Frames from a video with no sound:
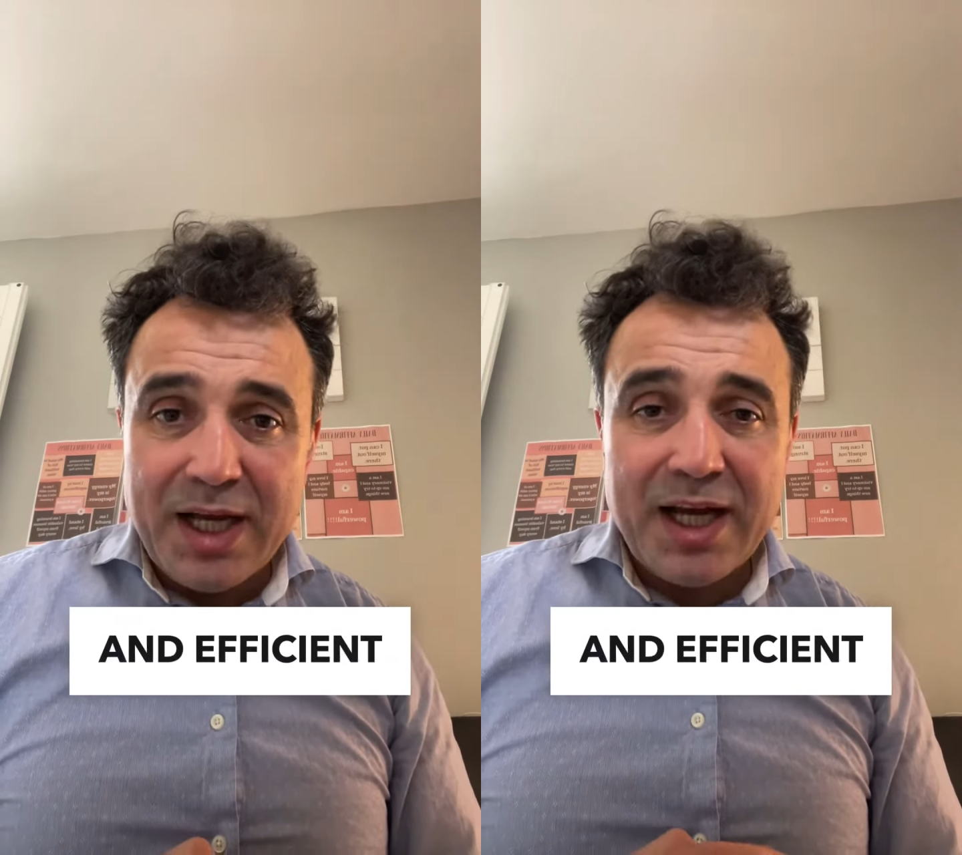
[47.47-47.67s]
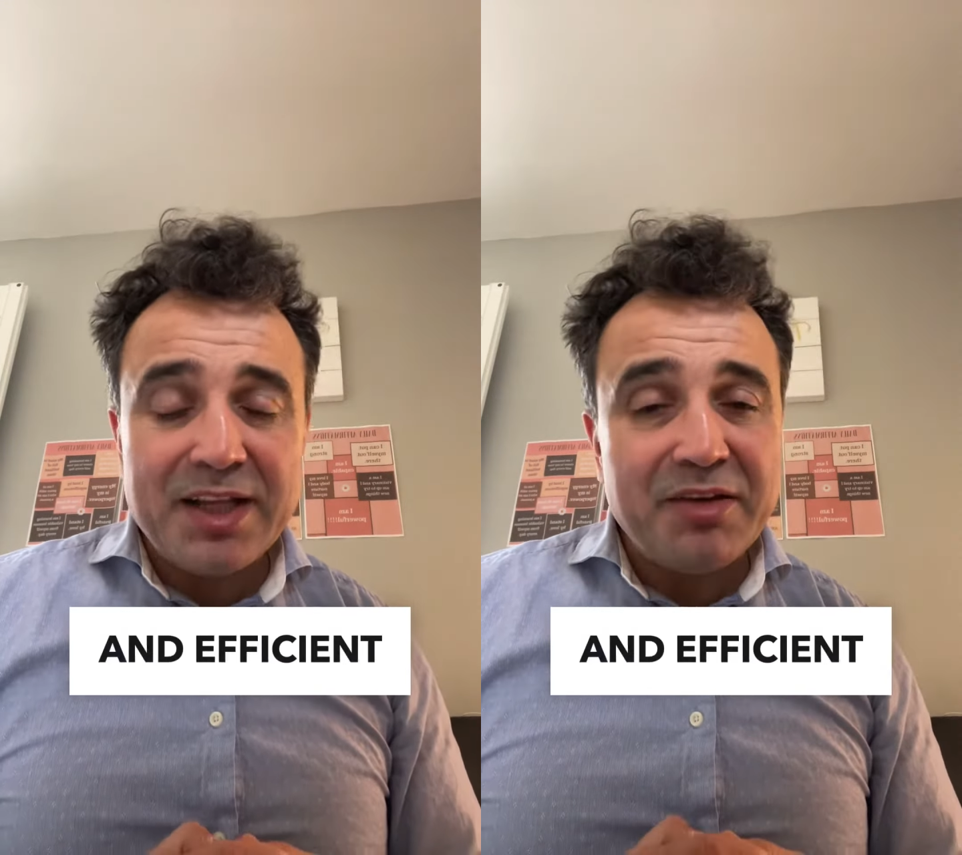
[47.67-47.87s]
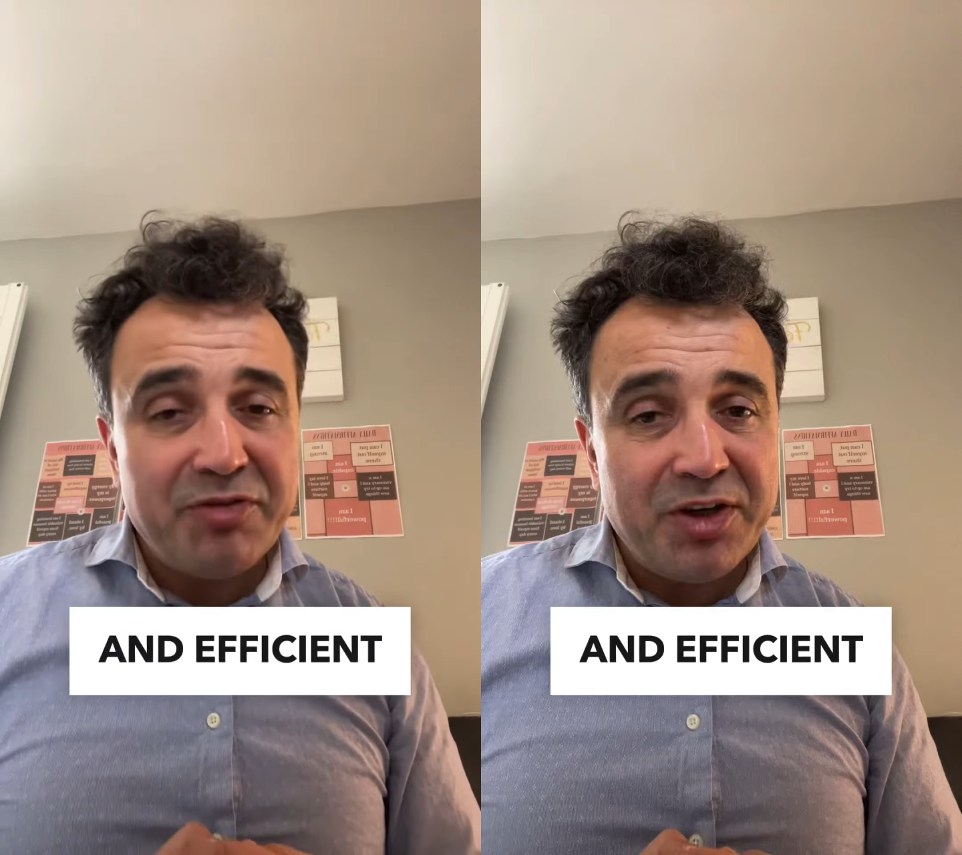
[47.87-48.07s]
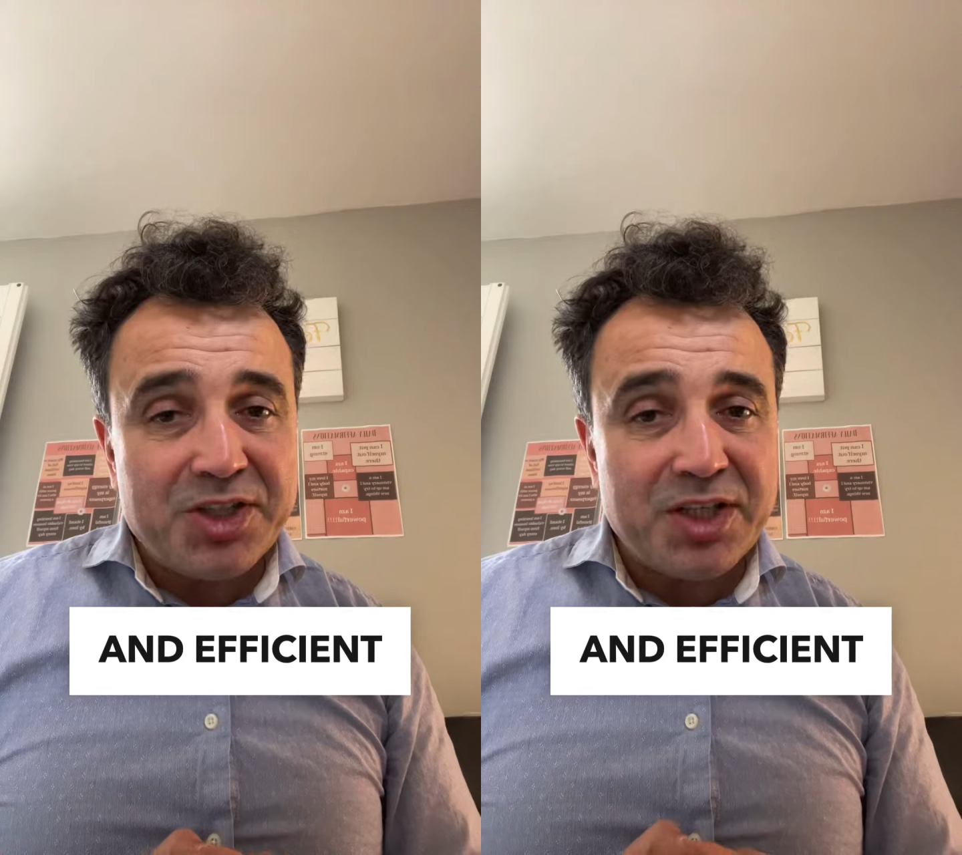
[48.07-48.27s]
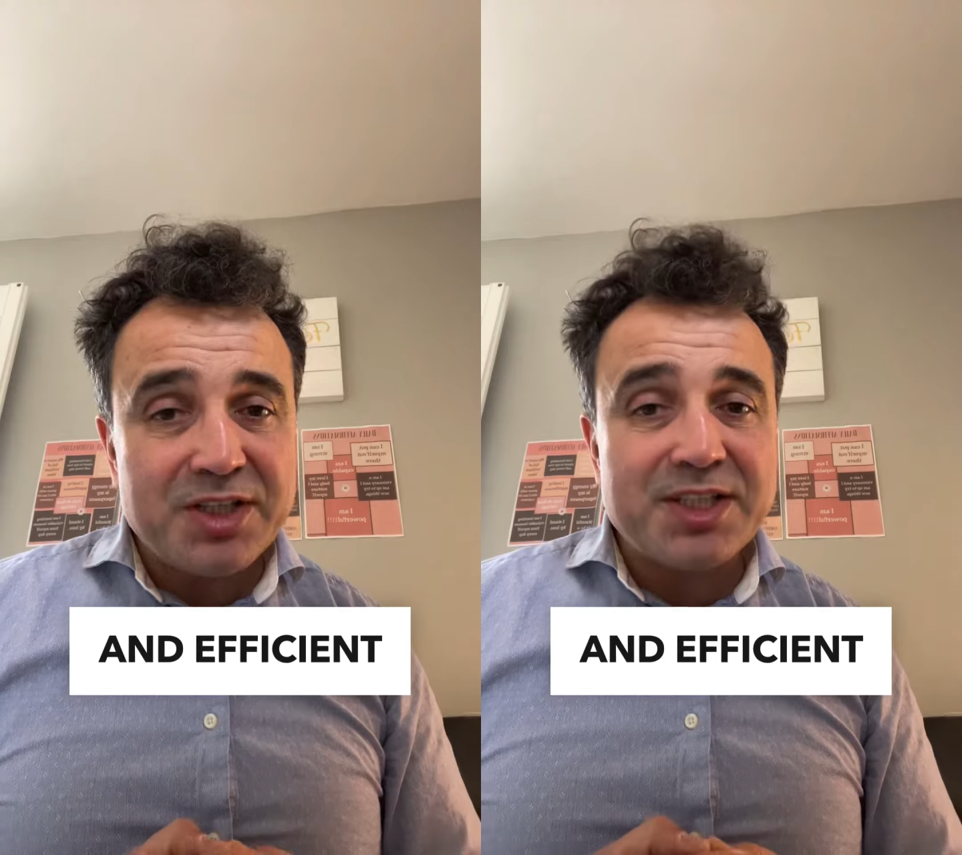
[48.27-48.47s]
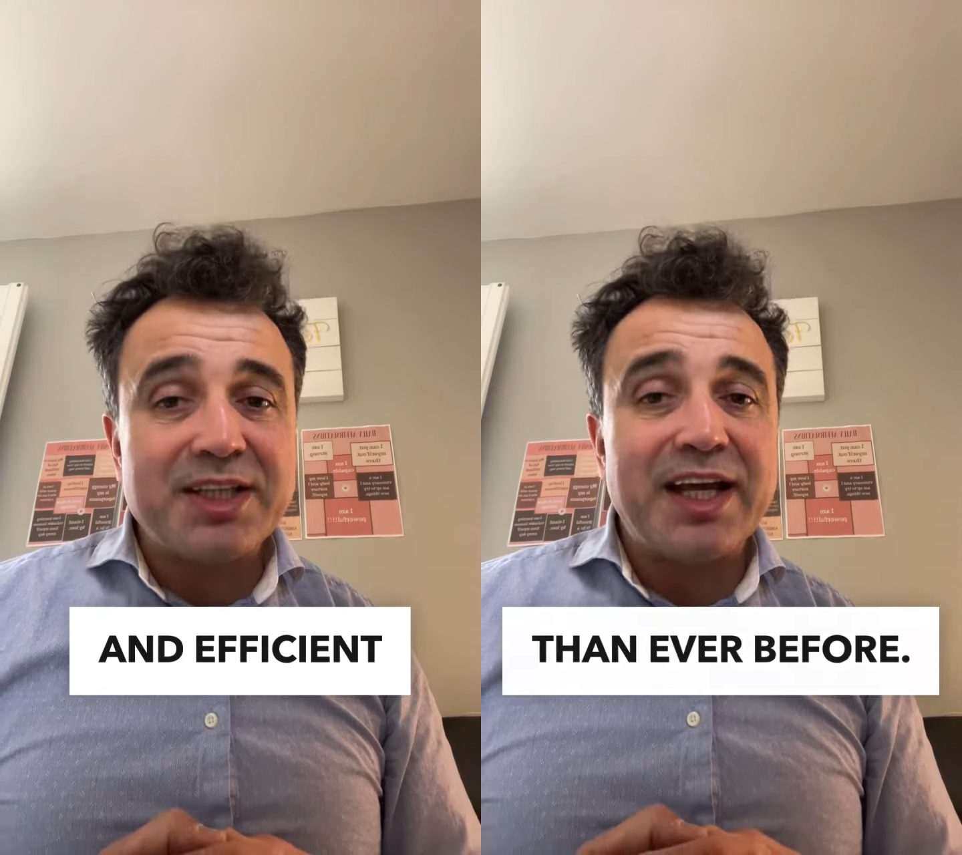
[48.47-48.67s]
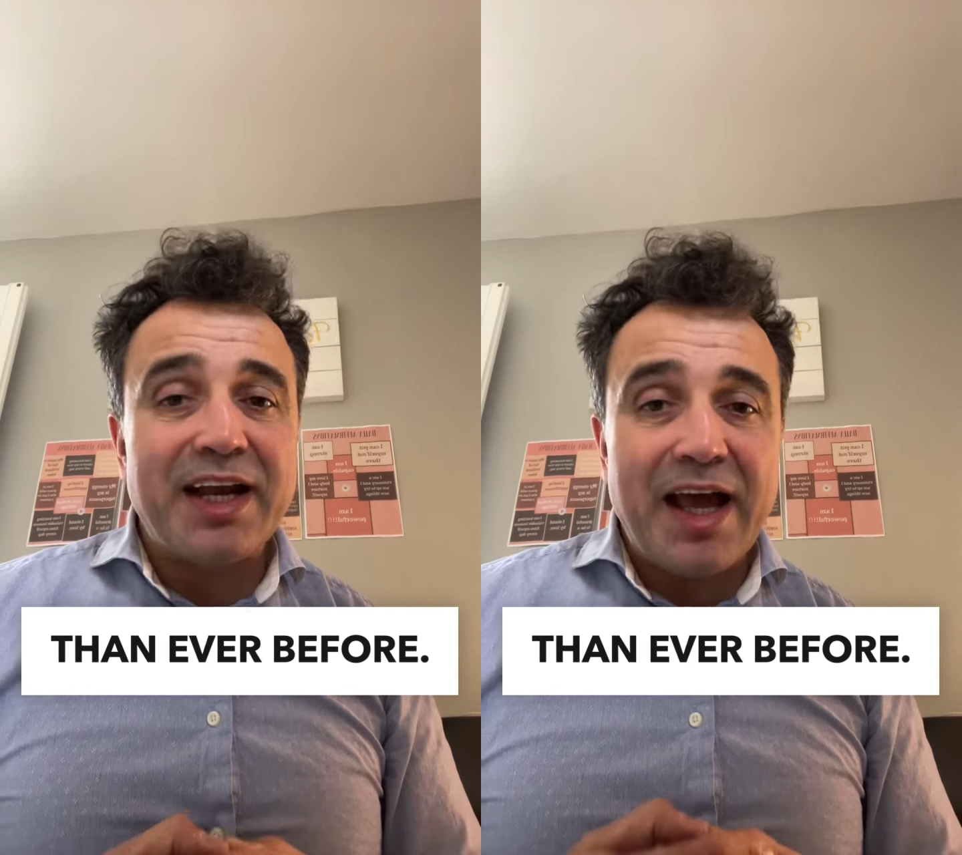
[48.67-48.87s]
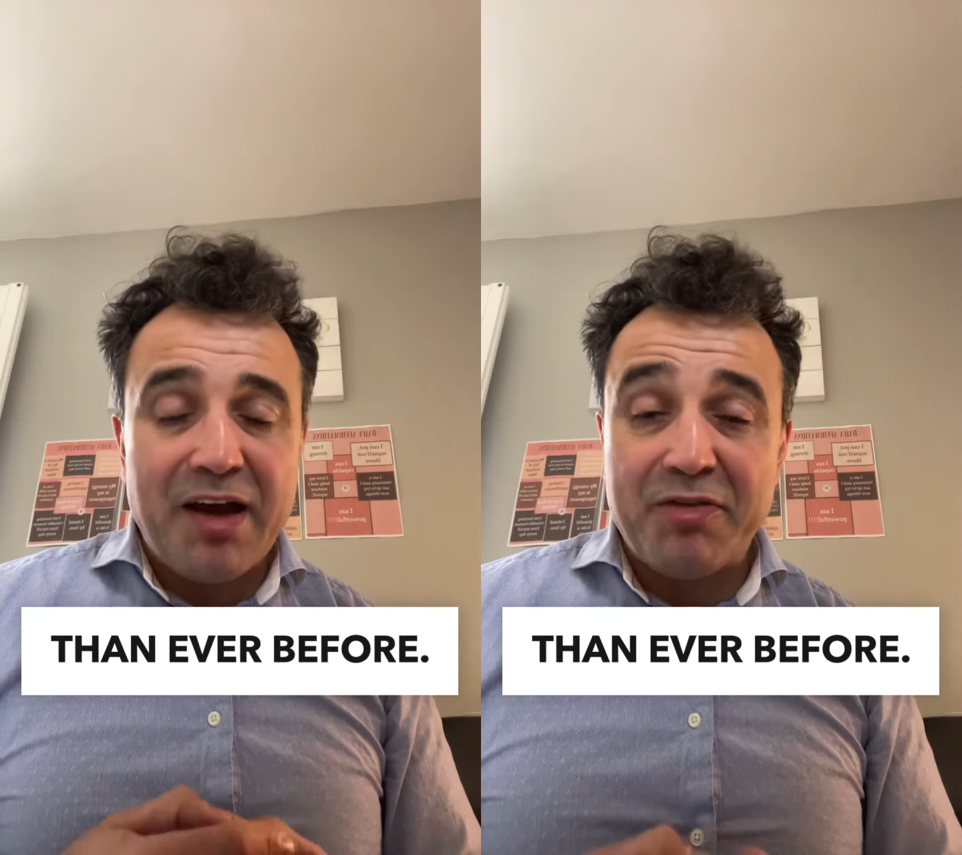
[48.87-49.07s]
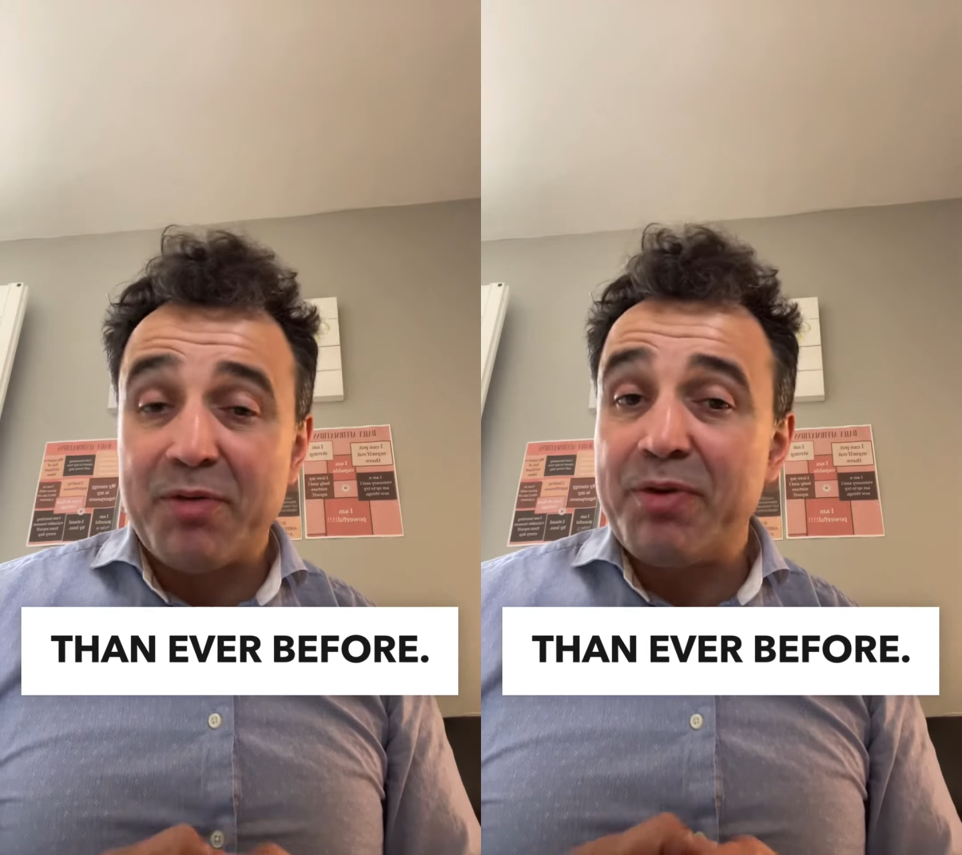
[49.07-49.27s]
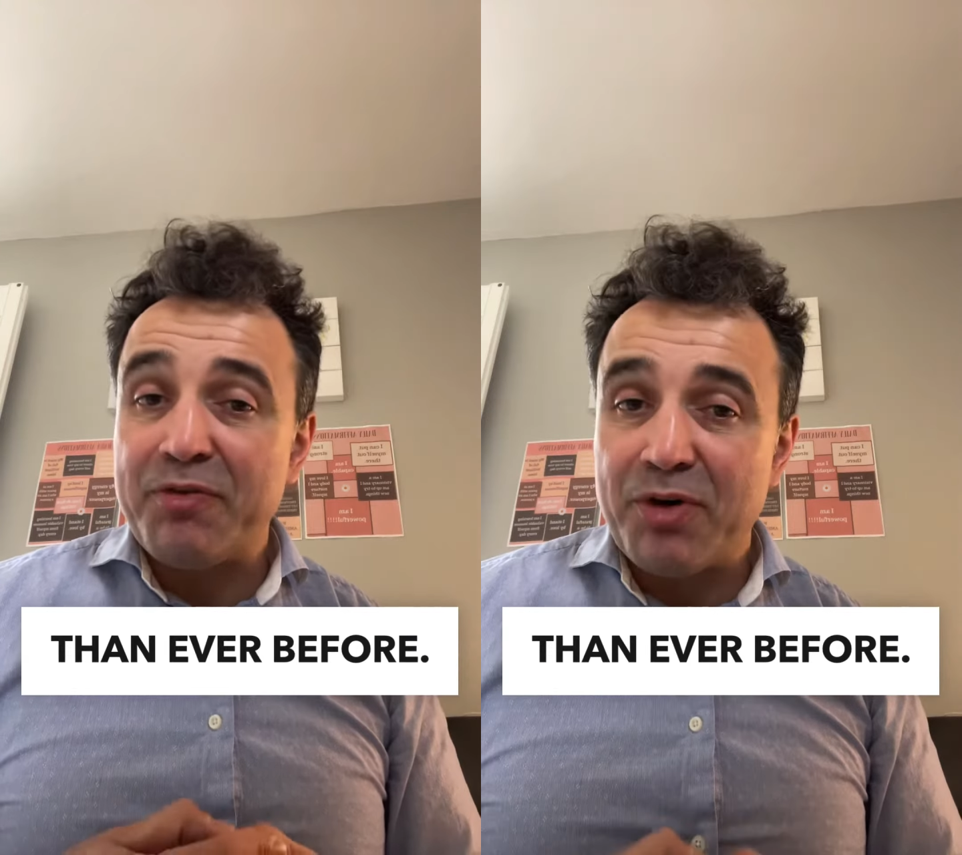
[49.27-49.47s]
and efficient than ever
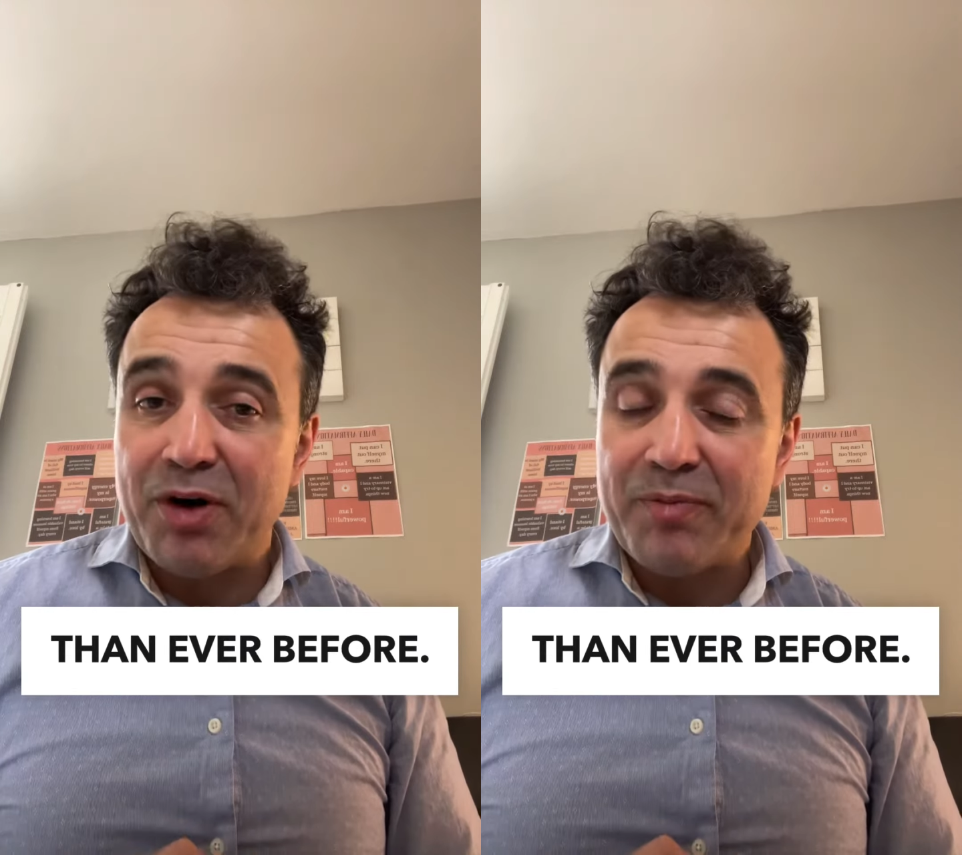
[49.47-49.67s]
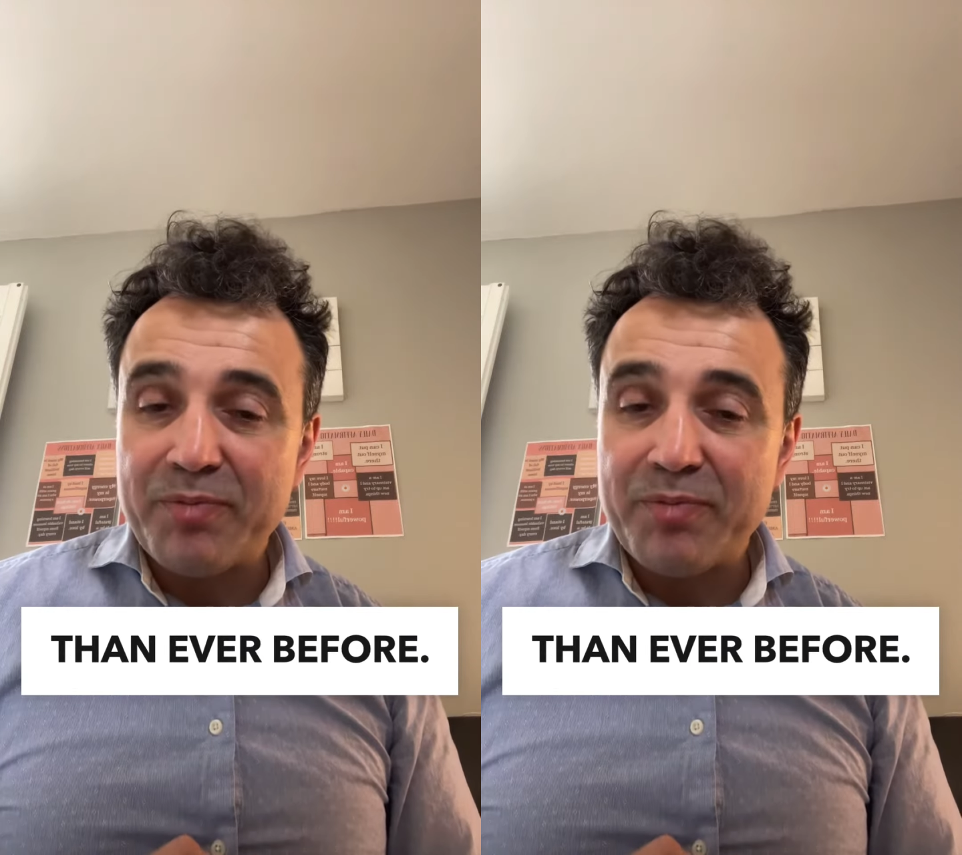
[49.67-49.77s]
before.